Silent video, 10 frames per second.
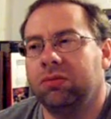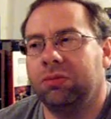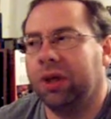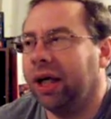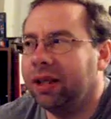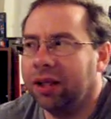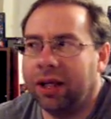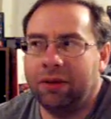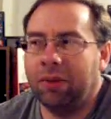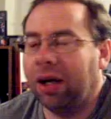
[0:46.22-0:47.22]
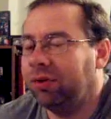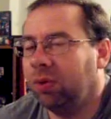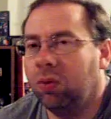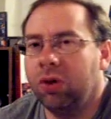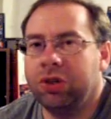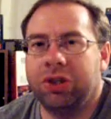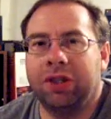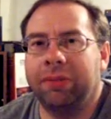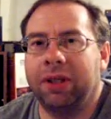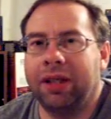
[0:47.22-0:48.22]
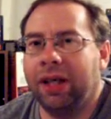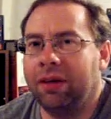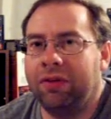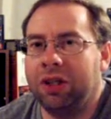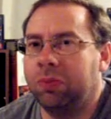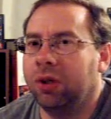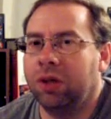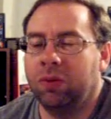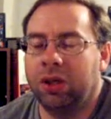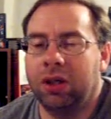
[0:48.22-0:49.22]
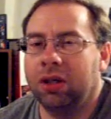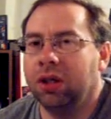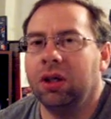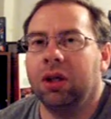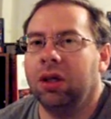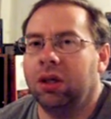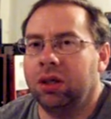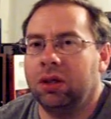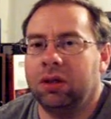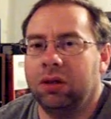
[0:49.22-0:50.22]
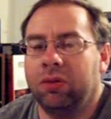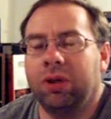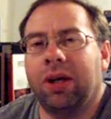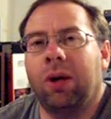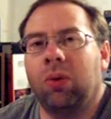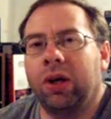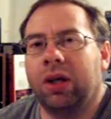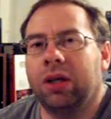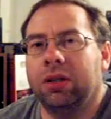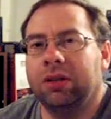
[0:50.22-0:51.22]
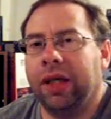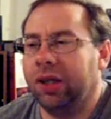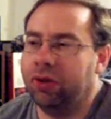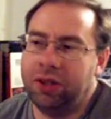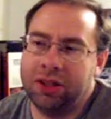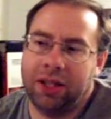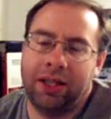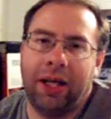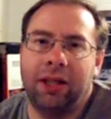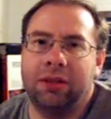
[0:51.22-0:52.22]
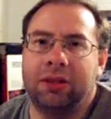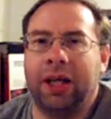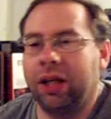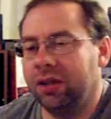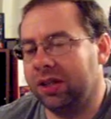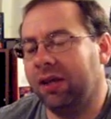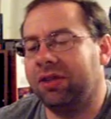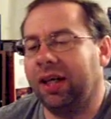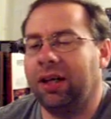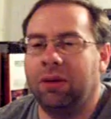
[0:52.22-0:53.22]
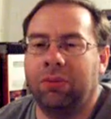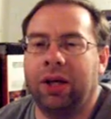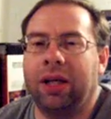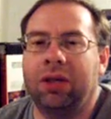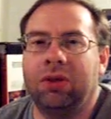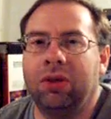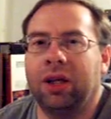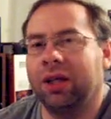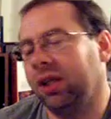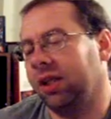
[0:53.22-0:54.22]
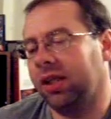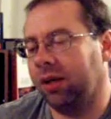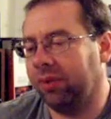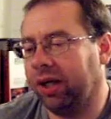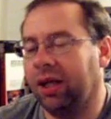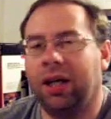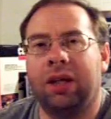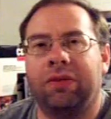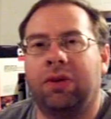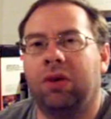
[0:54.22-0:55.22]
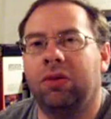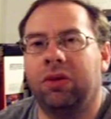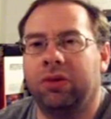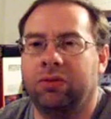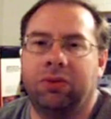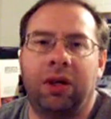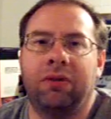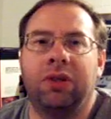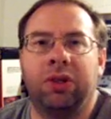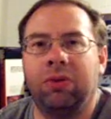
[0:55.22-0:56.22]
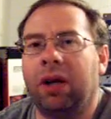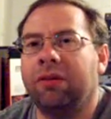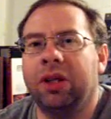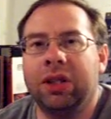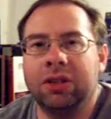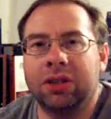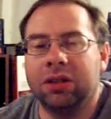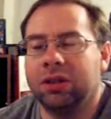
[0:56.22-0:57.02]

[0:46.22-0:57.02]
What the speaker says: playing the Mafia Wars or something like that on Facebook when they're at work. They could do things like that. Instead of taking a break and doing nothing, you take a break and get on your phone or whatever and do whatever it is.